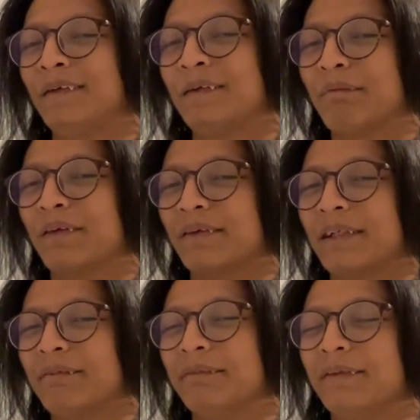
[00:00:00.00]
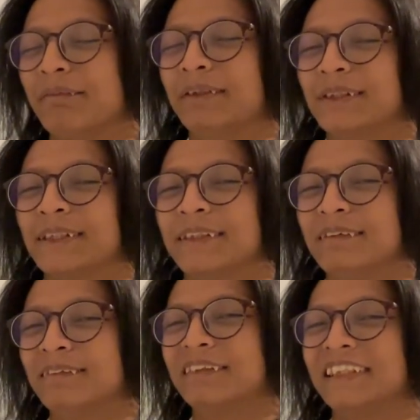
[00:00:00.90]
subscribe to my
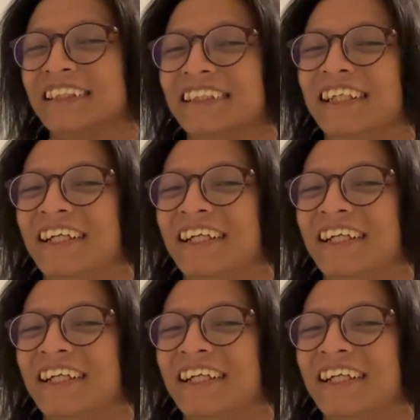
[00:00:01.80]
channel, right?